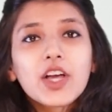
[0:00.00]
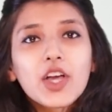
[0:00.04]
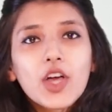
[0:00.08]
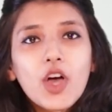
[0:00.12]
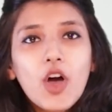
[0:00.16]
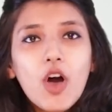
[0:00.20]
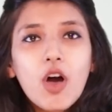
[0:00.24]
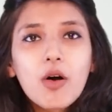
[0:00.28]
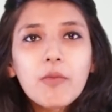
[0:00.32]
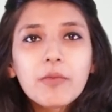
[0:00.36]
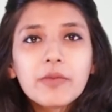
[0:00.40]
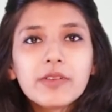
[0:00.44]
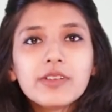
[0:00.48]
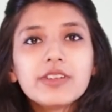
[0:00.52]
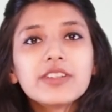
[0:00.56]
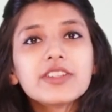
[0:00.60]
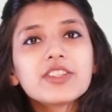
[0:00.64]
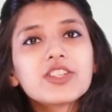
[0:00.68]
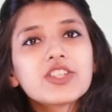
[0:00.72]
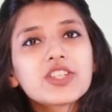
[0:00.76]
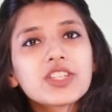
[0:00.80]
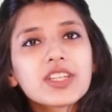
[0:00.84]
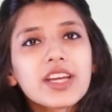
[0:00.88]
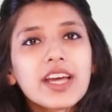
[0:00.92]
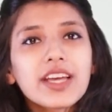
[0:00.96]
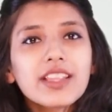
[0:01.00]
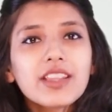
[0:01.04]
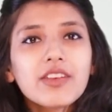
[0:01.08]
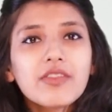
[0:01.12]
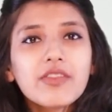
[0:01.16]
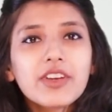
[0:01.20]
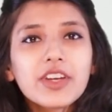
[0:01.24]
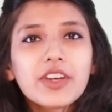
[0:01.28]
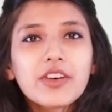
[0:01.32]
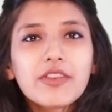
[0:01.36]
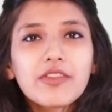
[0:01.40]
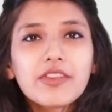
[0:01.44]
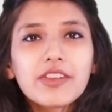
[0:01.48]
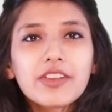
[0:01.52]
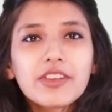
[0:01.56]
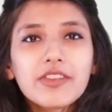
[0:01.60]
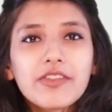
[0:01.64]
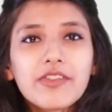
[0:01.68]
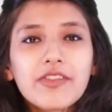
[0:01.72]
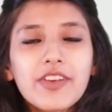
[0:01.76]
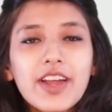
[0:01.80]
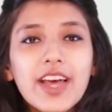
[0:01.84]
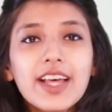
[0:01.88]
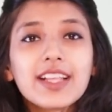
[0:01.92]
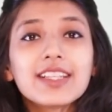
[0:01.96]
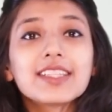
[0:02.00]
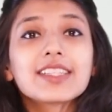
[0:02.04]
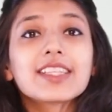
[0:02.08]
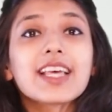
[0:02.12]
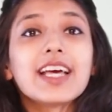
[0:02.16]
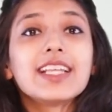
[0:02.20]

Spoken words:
comment, share the video with your friends